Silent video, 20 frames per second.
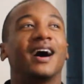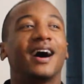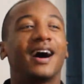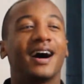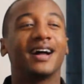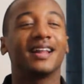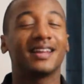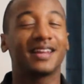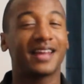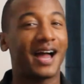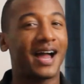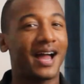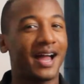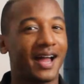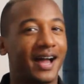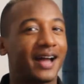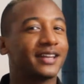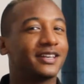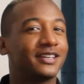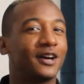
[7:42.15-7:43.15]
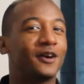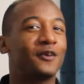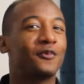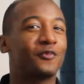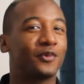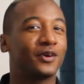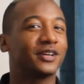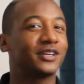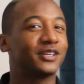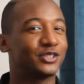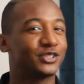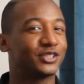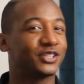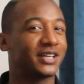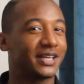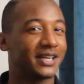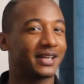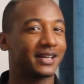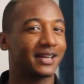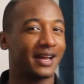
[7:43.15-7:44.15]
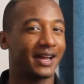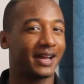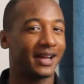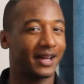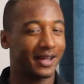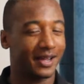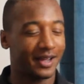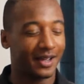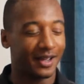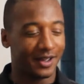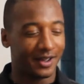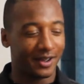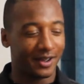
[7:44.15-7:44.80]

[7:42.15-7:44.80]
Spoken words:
a lot, I don't want to drink like